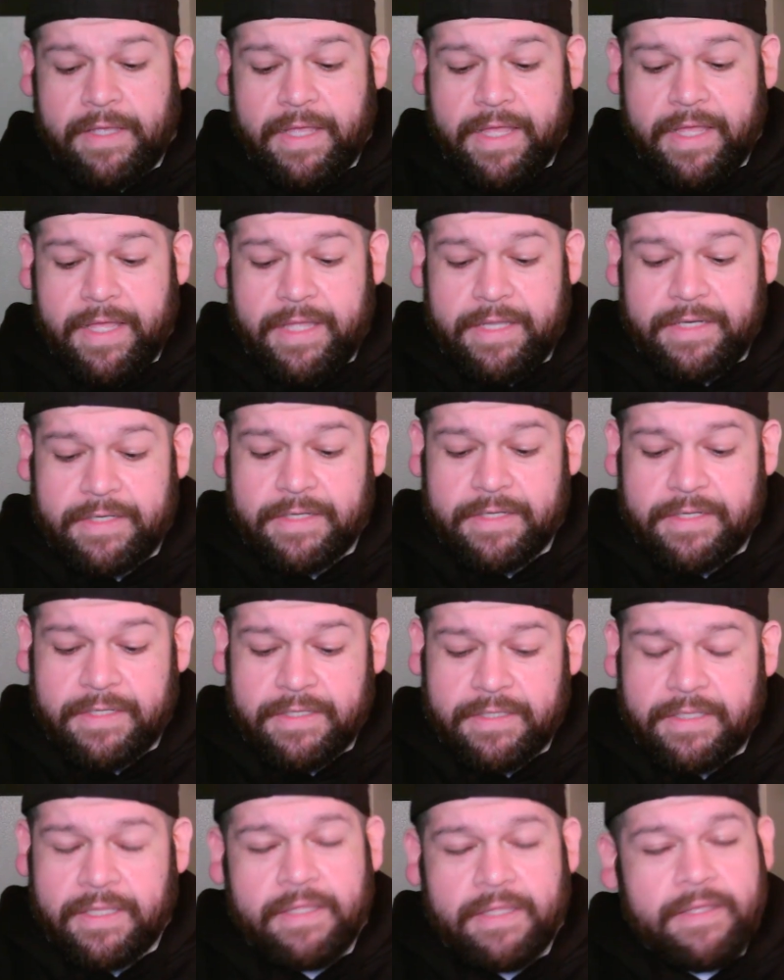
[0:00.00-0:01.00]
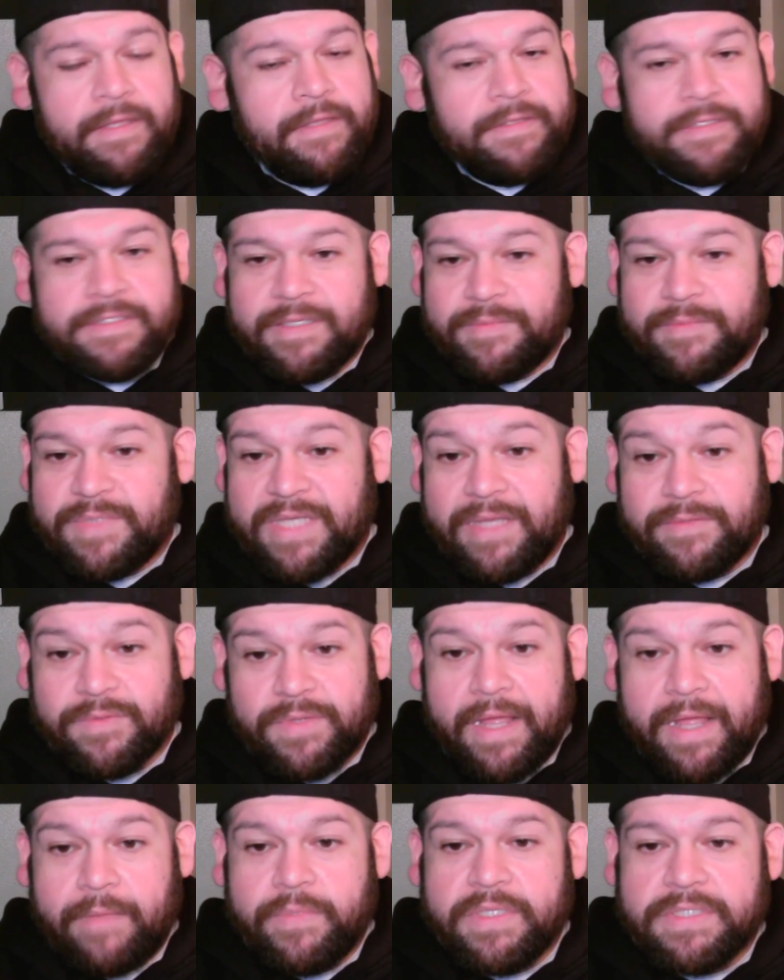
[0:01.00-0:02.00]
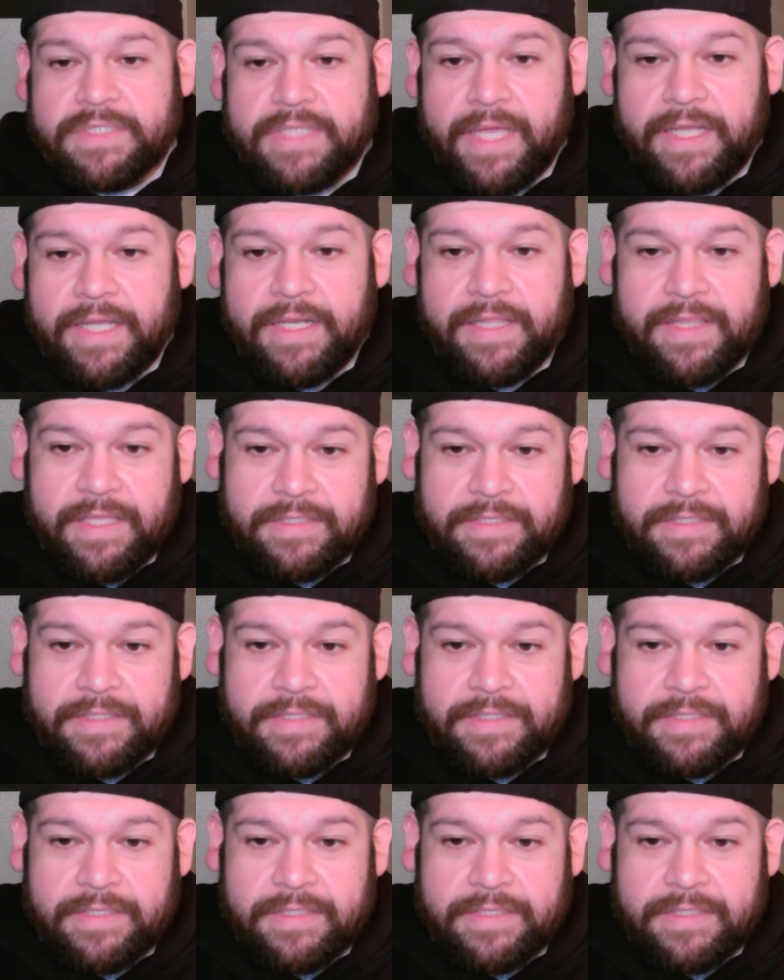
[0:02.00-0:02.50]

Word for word: And uh, sometimes when I'm designing,